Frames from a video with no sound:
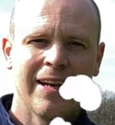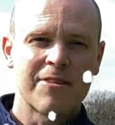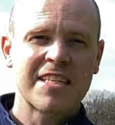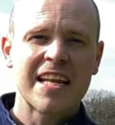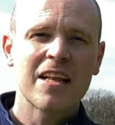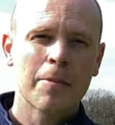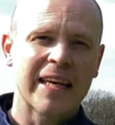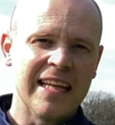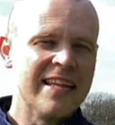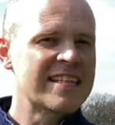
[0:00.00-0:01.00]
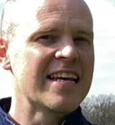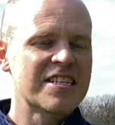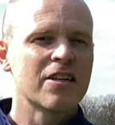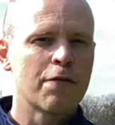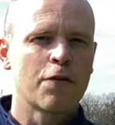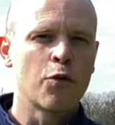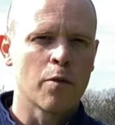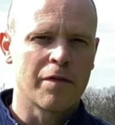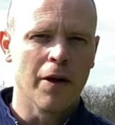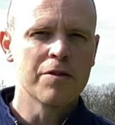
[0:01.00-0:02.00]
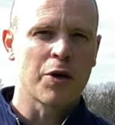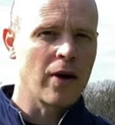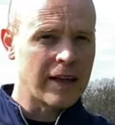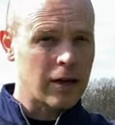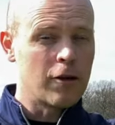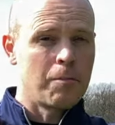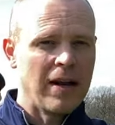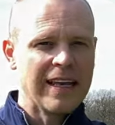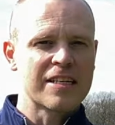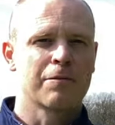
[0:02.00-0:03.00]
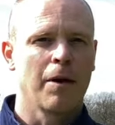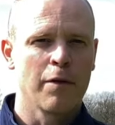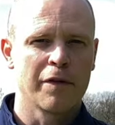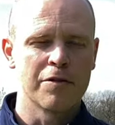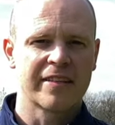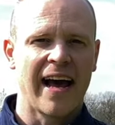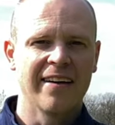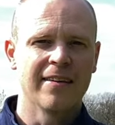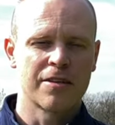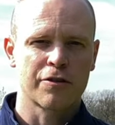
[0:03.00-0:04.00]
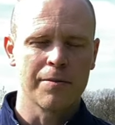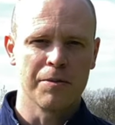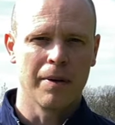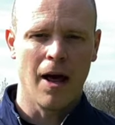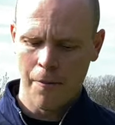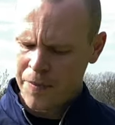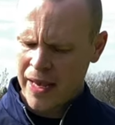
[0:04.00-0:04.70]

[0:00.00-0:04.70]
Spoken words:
Now, as I said at the beginning, this isn't a full review, so I'll include my links of my reviews down in the description below.